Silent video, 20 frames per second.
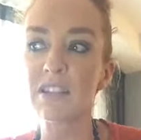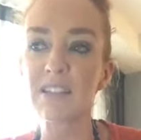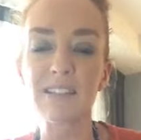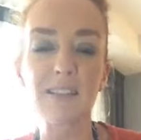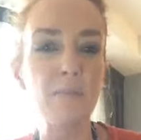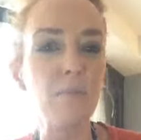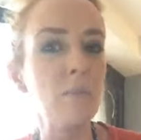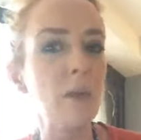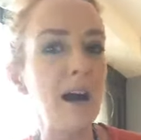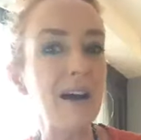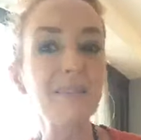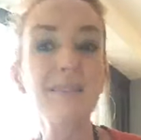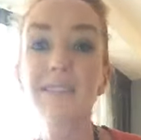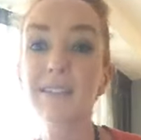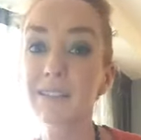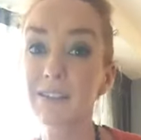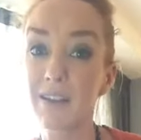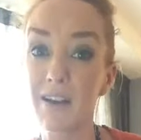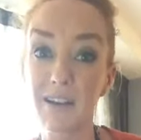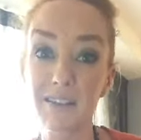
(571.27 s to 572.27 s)
It's a
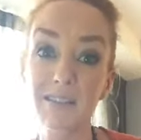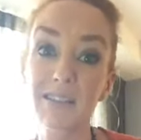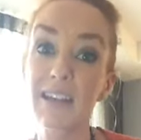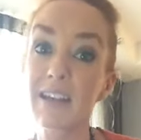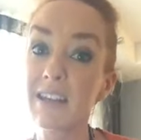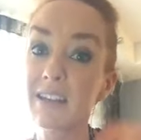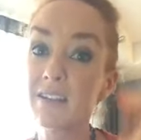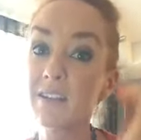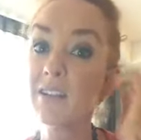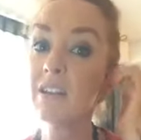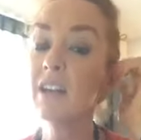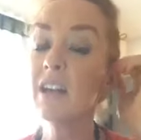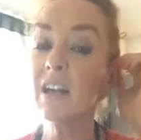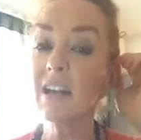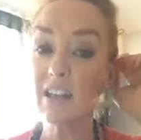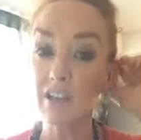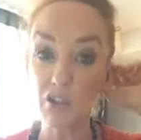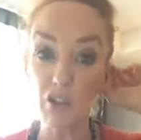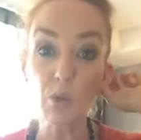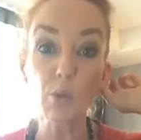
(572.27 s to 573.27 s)
masterclass in
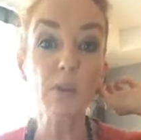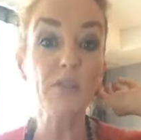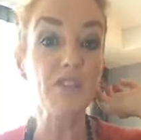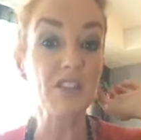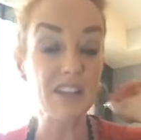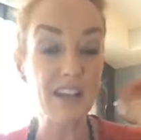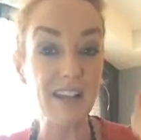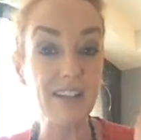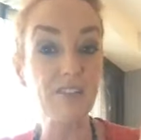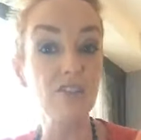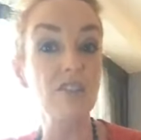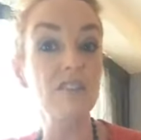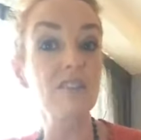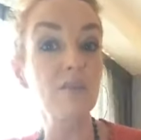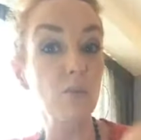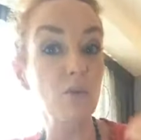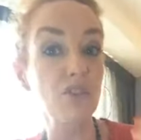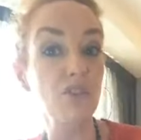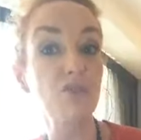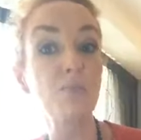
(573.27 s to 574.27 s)
intuitive
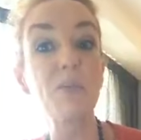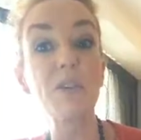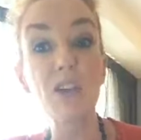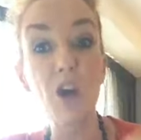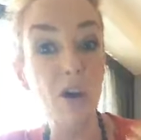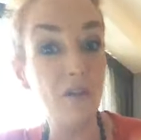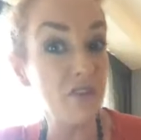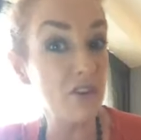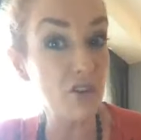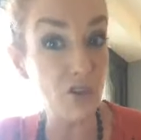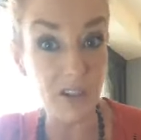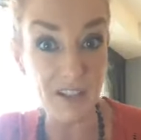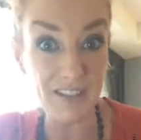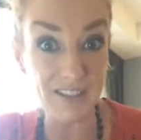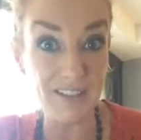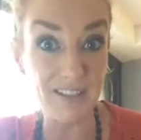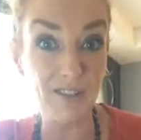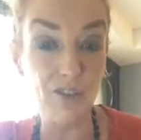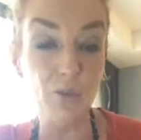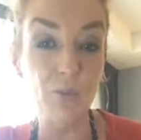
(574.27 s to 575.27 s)
intelligence, which is beyond the
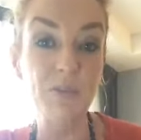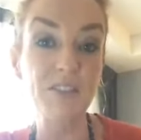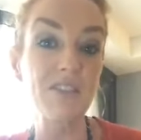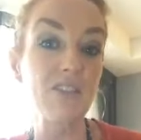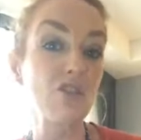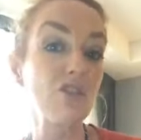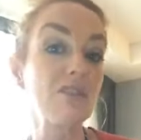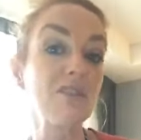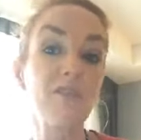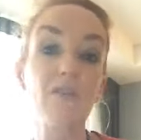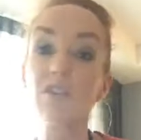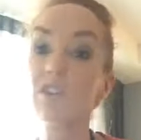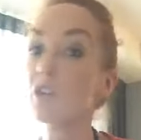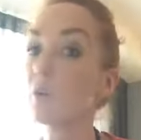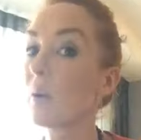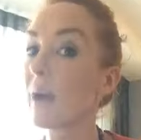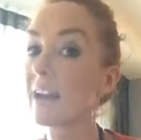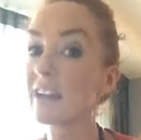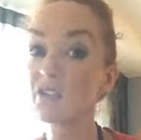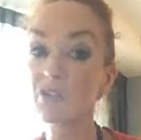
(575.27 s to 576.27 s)
trinkets and superstitions of the
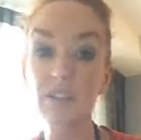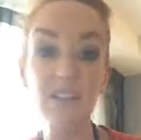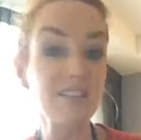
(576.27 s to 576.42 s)
New Age.